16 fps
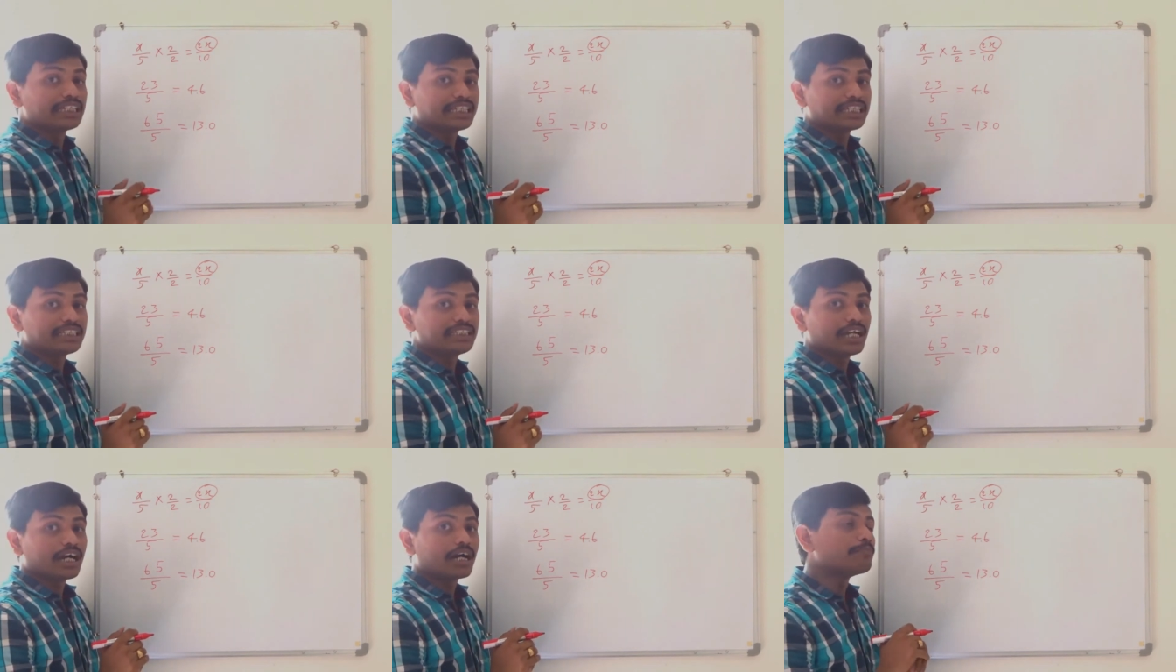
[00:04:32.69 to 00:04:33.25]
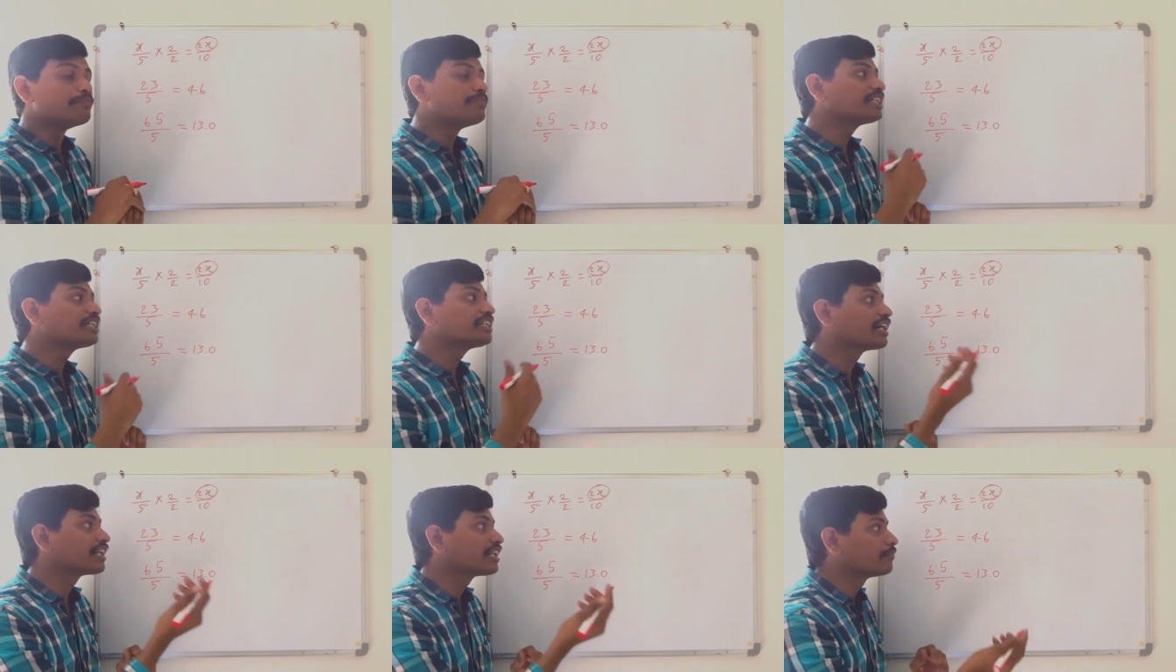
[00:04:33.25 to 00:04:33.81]
any
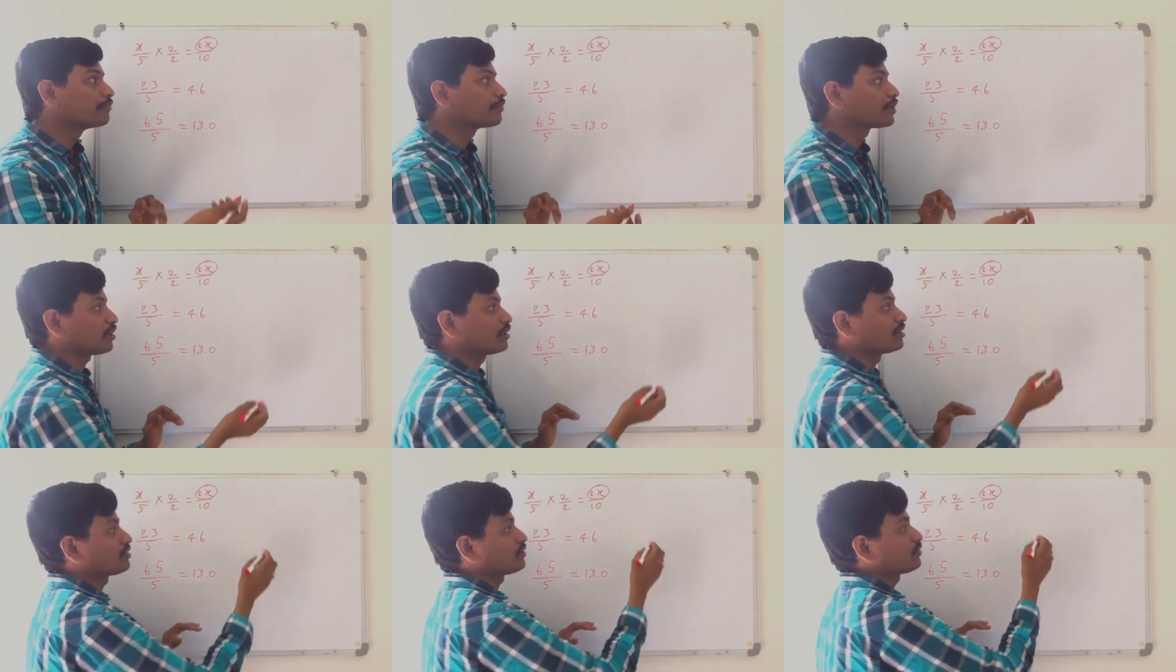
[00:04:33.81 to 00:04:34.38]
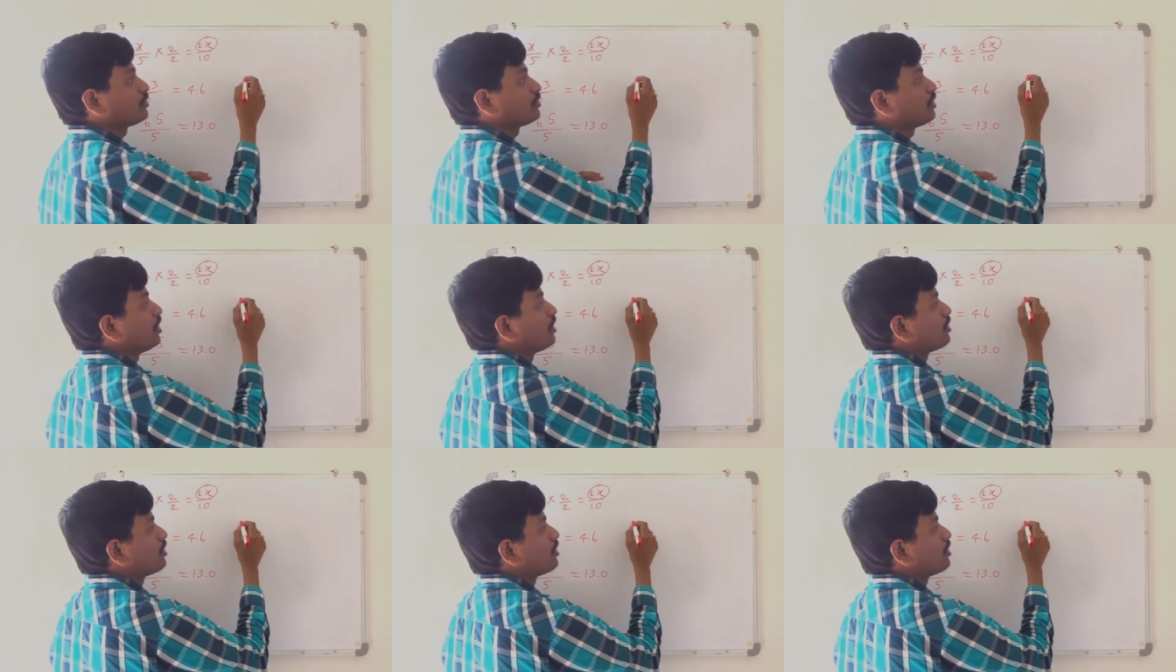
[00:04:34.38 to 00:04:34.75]
bigger number also.